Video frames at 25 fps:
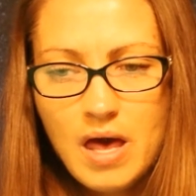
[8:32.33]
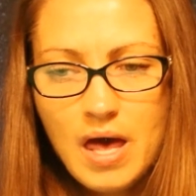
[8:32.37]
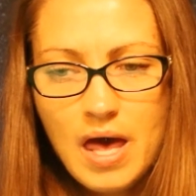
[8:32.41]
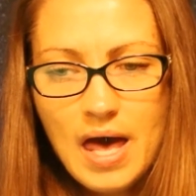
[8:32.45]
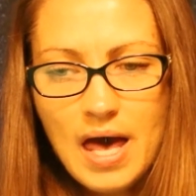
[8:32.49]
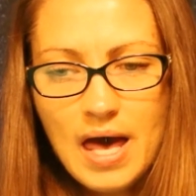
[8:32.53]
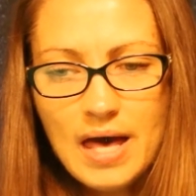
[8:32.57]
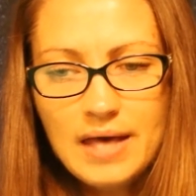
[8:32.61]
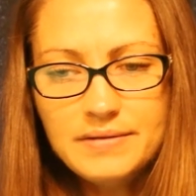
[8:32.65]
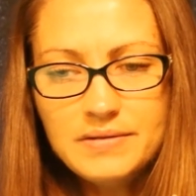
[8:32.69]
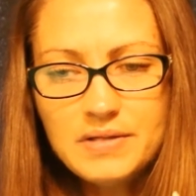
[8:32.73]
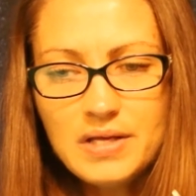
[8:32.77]

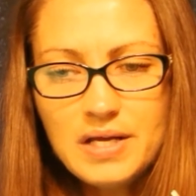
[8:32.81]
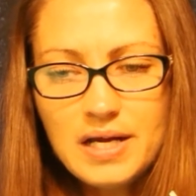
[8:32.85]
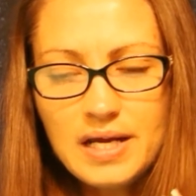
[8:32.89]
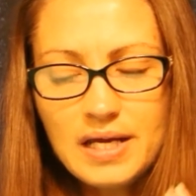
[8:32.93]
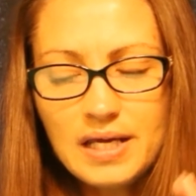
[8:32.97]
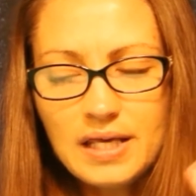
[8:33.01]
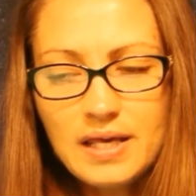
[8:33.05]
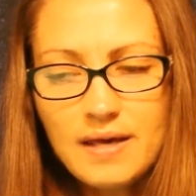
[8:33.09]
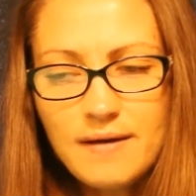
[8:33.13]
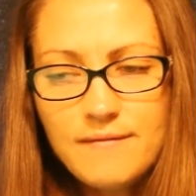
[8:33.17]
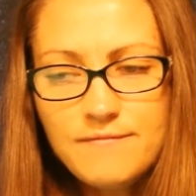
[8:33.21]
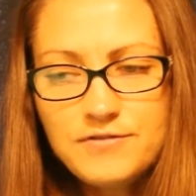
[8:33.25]
and then
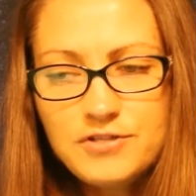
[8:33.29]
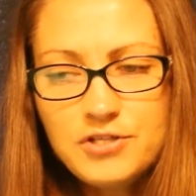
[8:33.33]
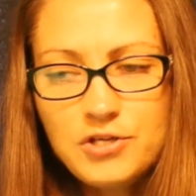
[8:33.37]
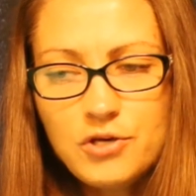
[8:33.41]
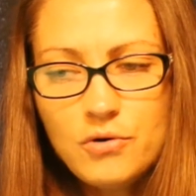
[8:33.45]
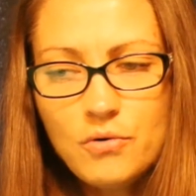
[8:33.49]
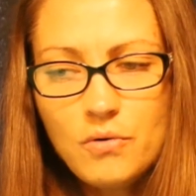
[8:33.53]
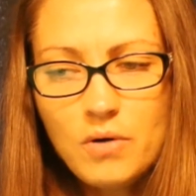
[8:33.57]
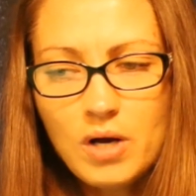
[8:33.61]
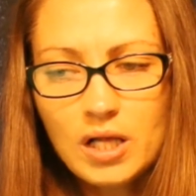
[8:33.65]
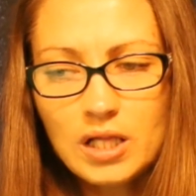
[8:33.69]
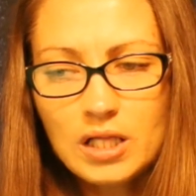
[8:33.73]
it gives
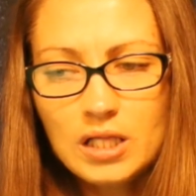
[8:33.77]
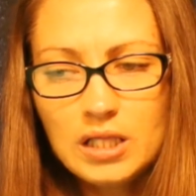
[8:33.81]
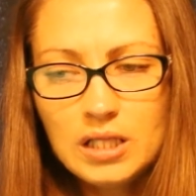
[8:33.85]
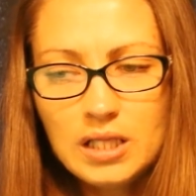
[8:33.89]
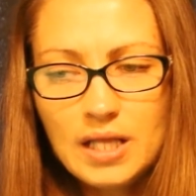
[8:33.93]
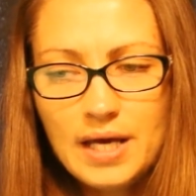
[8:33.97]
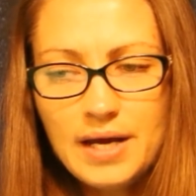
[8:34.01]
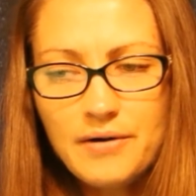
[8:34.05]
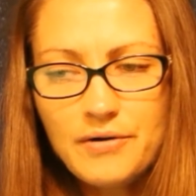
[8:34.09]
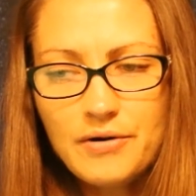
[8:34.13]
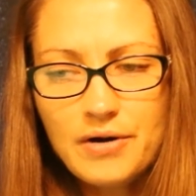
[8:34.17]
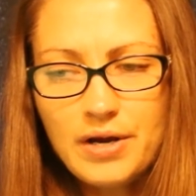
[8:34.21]
you
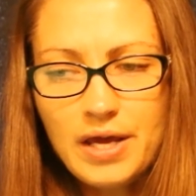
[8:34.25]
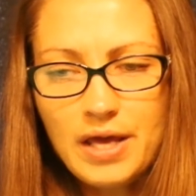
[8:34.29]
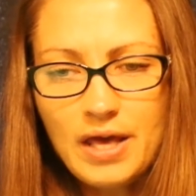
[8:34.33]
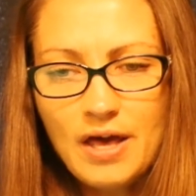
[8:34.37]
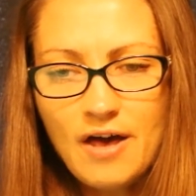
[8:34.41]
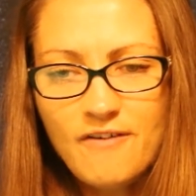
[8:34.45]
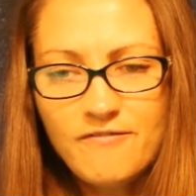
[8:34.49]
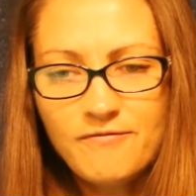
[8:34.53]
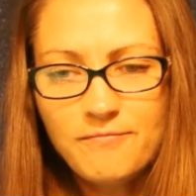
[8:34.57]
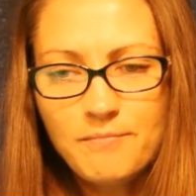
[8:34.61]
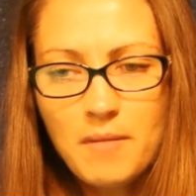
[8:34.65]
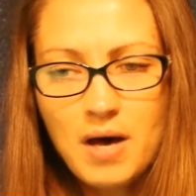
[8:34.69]
clarity
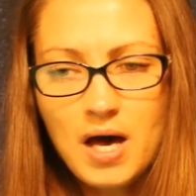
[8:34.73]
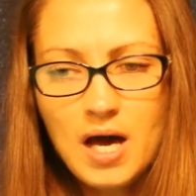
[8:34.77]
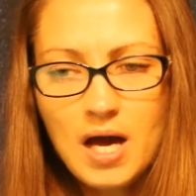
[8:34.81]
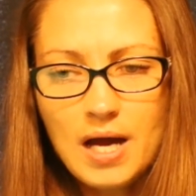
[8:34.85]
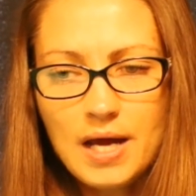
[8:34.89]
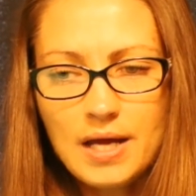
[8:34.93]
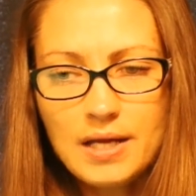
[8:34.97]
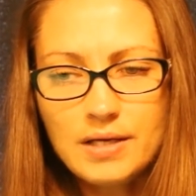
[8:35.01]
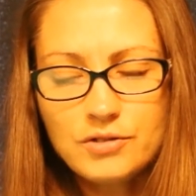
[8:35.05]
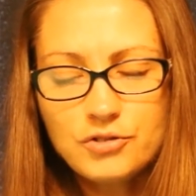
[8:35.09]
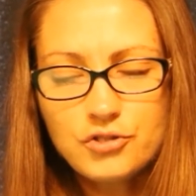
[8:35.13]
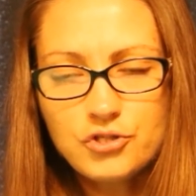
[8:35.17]
of
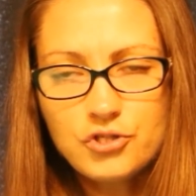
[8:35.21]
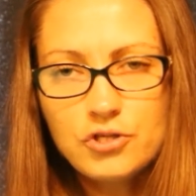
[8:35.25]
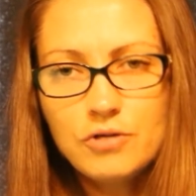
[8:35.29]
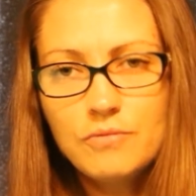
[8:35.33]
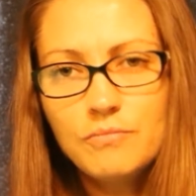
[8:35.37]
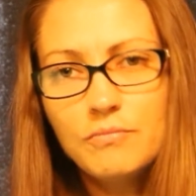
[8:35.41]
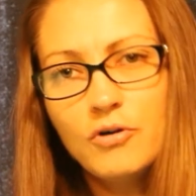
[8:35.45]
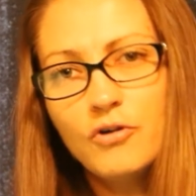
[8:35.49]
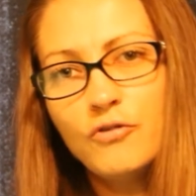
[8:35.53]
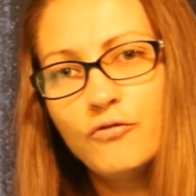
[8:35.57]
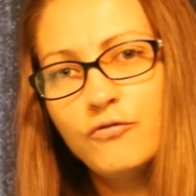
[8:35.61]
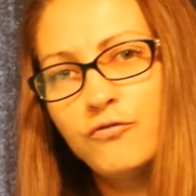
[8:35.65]
mind to
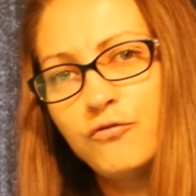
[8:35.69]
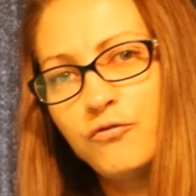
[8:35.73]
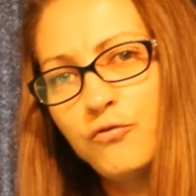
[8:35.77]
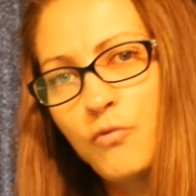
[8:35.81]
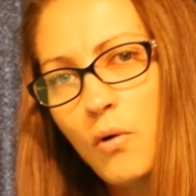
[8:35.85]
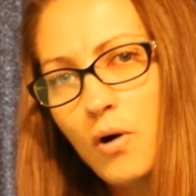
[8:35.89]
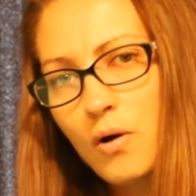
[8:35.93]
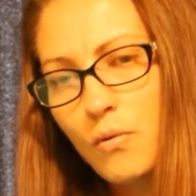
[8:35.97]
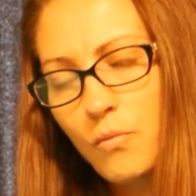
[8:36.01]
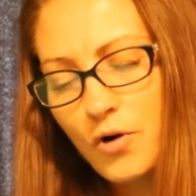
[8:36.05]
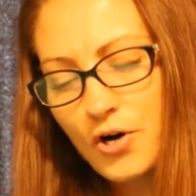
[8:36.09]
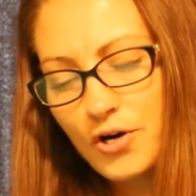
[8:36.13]
move
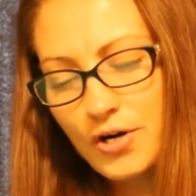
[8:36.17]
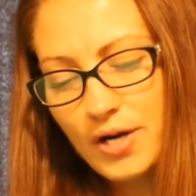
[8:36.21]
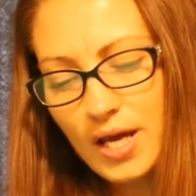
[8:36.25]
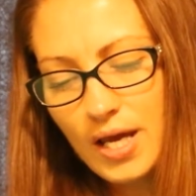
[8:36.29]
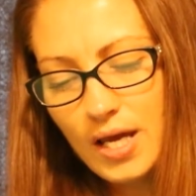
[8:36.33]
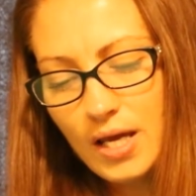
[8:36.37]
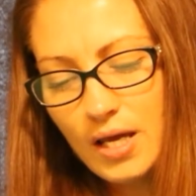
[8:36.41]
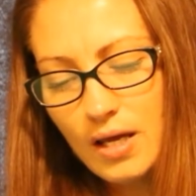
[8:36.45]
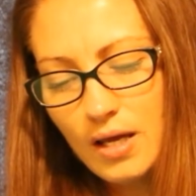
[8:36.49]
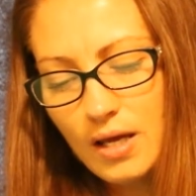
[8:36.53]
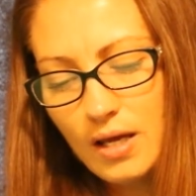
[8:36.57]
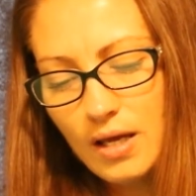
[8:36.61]
forward
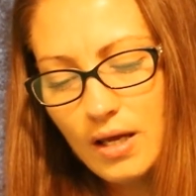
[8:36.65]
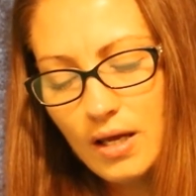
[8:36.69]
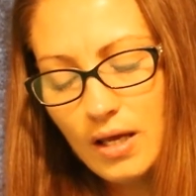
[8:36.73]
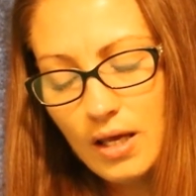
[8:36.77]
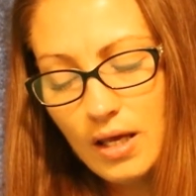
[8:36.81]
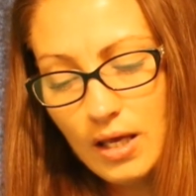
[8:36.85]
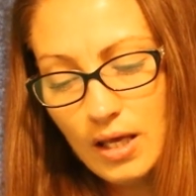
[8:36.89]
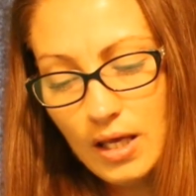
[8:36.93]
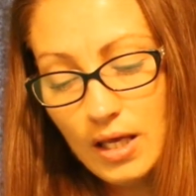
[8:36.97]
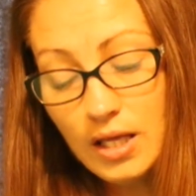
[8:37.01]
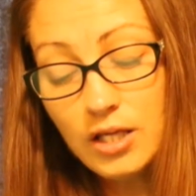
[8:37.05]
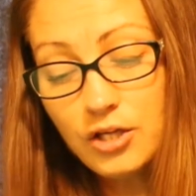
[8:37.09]

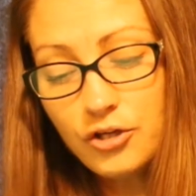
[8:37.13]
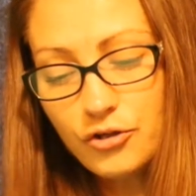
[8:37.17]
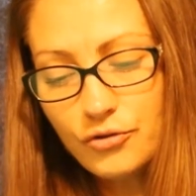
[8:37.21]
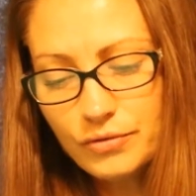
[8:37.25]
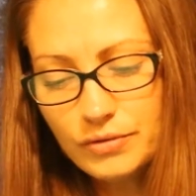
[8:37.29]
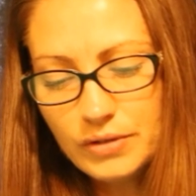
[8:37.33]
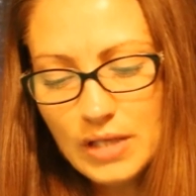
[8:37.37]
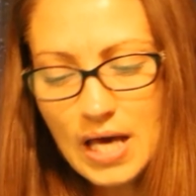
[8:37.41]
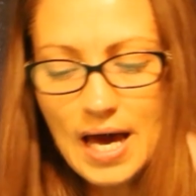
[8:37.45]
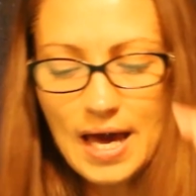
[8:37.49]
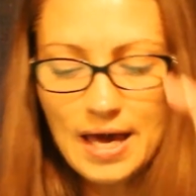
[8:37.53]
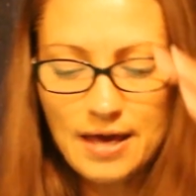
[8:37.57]
in your
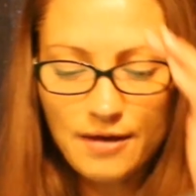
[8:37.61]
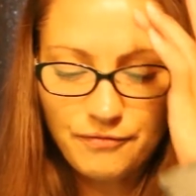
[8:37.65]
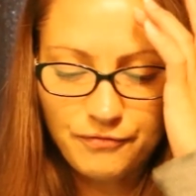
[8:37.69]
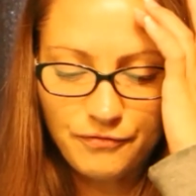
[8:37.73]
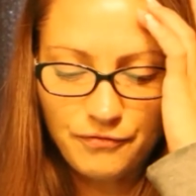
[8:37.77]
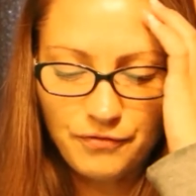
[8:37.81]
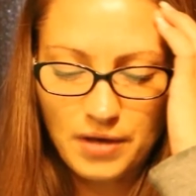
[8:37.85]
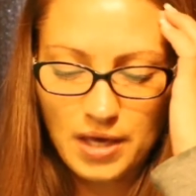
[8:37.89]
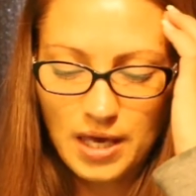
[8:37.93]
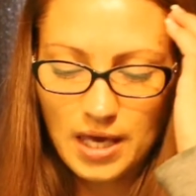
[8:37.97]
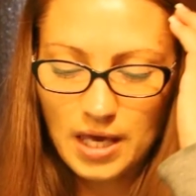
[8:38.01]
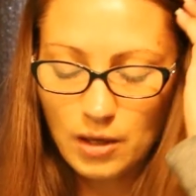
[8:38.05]

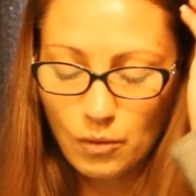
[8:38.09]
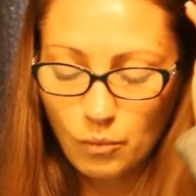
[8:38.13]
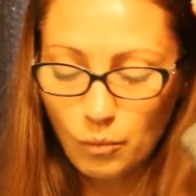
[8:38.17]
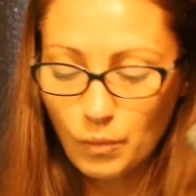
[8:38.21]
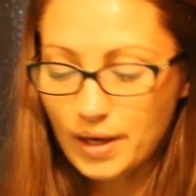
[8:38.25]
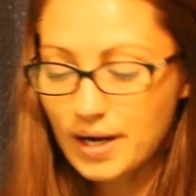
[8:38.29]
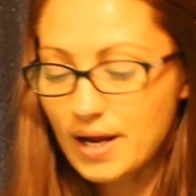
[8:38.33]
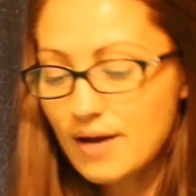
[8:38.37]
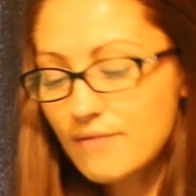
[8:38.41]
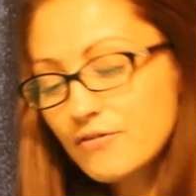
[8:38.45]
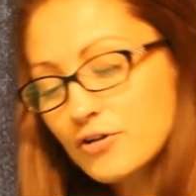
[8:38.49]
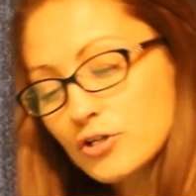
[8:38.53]
life, in
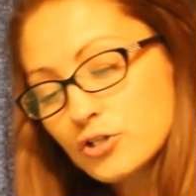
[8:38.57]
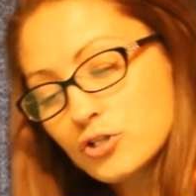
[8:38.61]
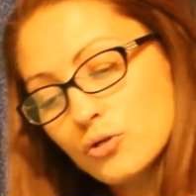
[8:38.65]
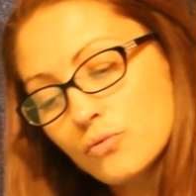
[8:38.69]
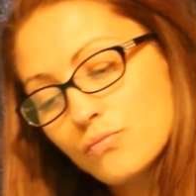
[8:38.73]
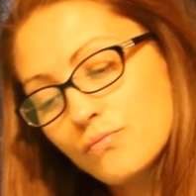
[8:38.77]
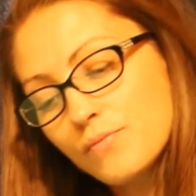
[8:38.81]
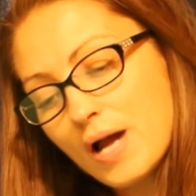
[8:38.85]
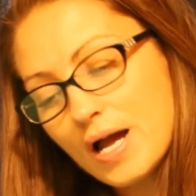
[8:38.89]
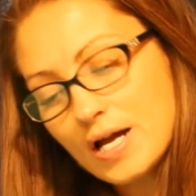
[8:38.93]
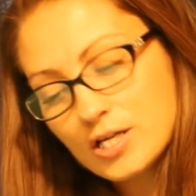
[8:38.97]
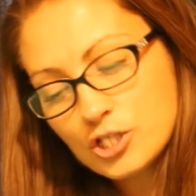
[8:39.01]
whatever
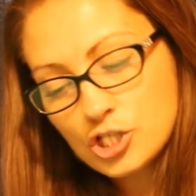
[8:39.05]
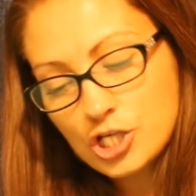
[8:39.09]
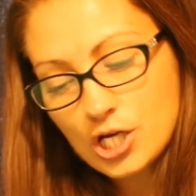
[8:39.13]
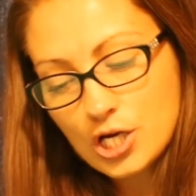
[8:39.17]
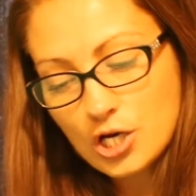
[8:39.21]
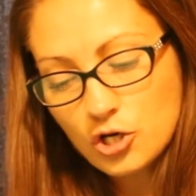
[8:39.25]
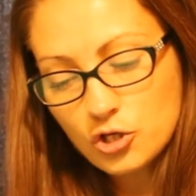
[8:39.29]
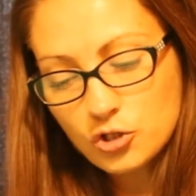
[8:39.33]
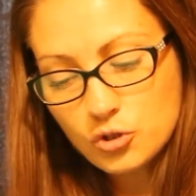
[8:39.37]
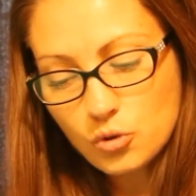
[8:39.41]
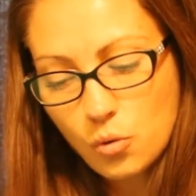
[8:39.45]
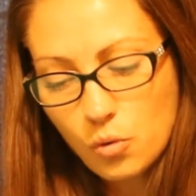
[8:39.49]
direction
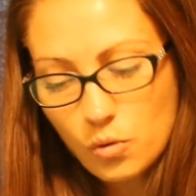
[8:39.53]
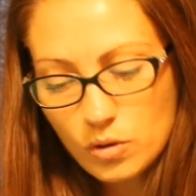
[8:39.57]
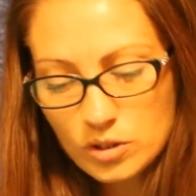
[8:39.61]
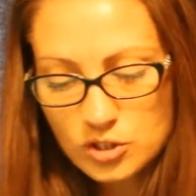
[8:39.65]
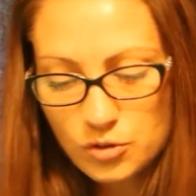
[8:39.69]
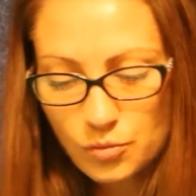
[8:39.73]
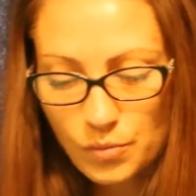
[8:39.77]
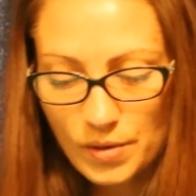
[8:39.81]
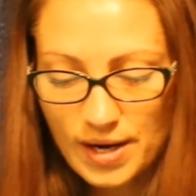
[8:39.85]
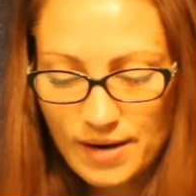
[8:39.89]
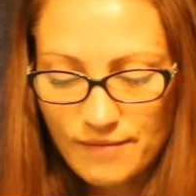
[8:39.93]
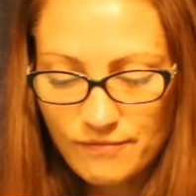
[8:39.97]
or
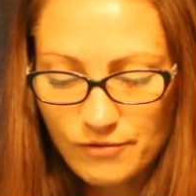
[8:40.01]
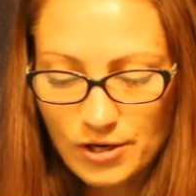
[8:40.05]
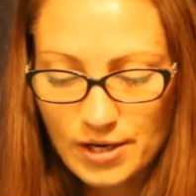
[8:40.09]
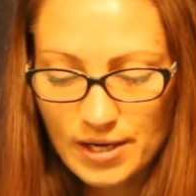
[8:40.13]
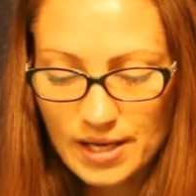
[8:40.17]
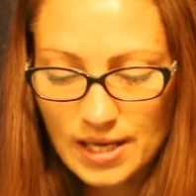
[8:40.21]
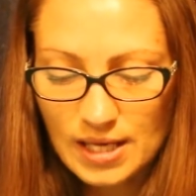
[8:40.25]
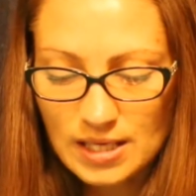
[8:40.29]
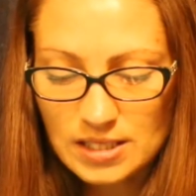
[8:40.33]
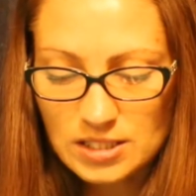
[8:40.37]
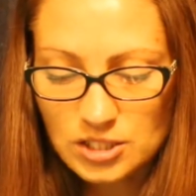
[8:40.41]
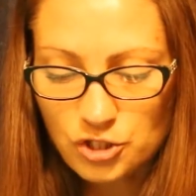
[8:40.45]
towards whatever
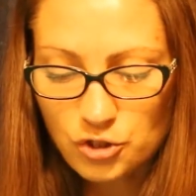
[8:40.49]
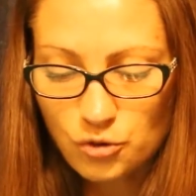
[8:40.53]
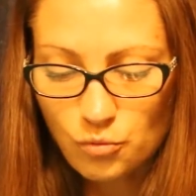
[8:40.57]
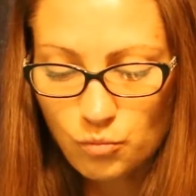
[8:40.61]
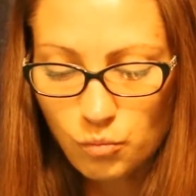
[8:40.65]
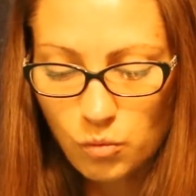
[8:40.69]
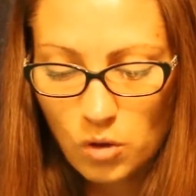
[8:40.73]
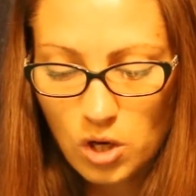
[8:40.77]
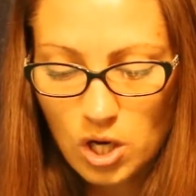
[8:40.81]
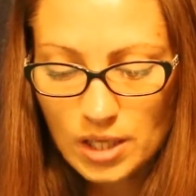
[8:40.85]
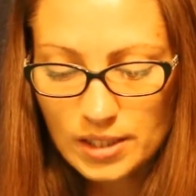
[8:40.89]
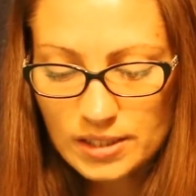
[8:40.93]
it is you
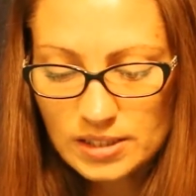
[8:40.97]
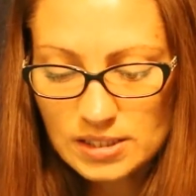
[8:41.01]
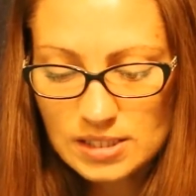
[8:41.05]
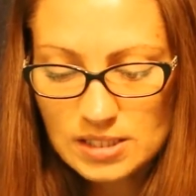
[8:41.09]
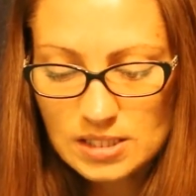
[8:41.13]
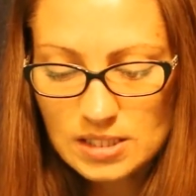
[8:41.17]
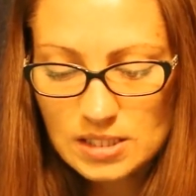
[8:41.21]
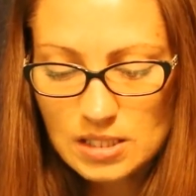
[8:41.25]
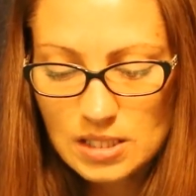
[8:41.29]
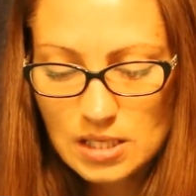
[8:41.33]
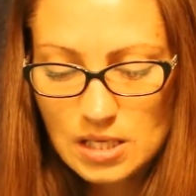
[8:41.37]
want.